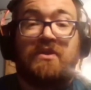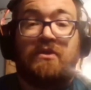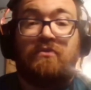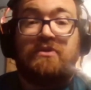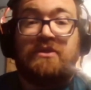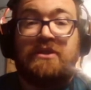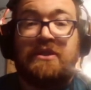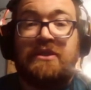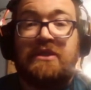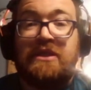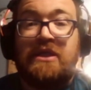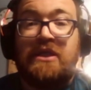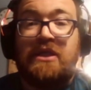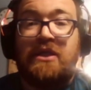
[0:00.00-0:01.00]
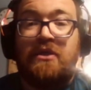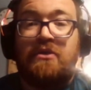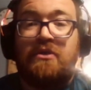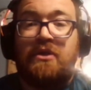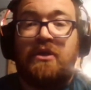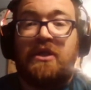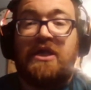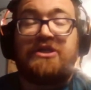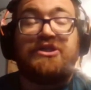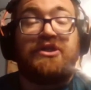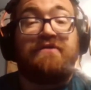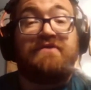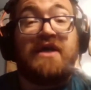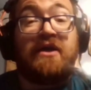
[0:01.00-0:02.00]
Did the election of
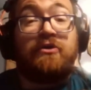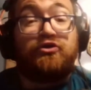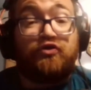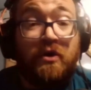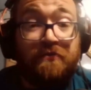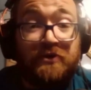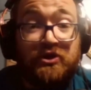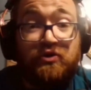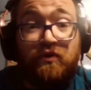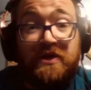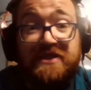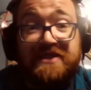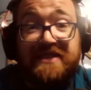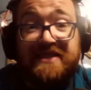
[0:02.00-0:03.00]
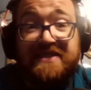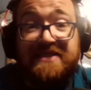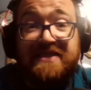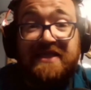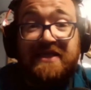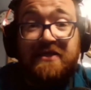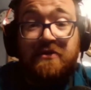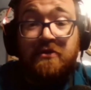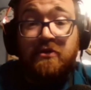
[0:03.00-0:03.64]
Donald Trump in 2016